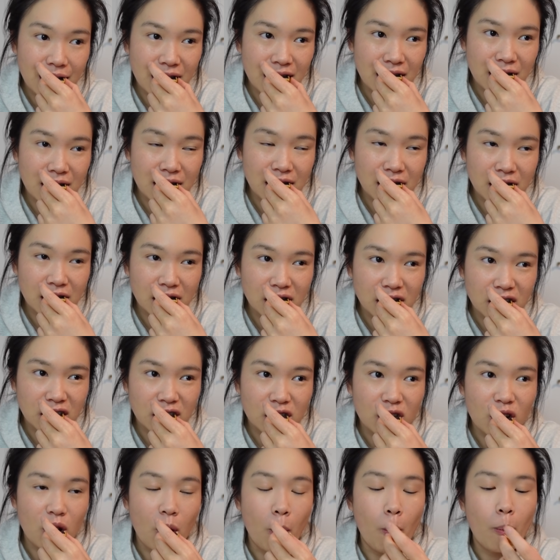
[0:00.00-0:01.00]
paste that has
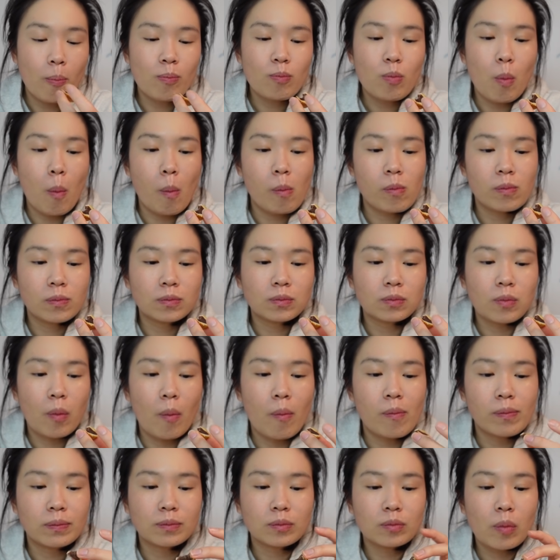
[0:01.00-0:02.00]
been
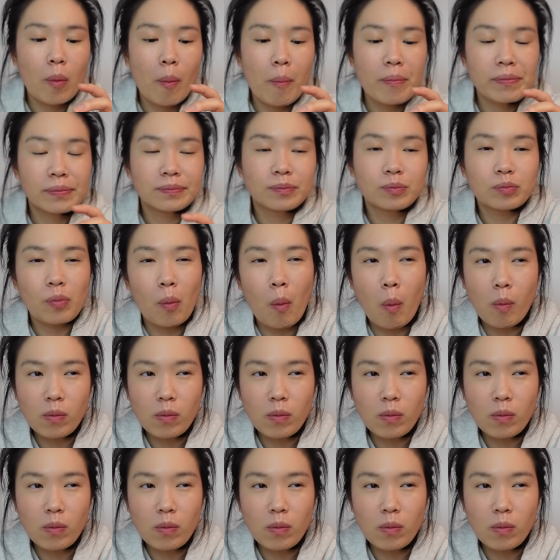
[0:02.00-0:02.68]
packed in this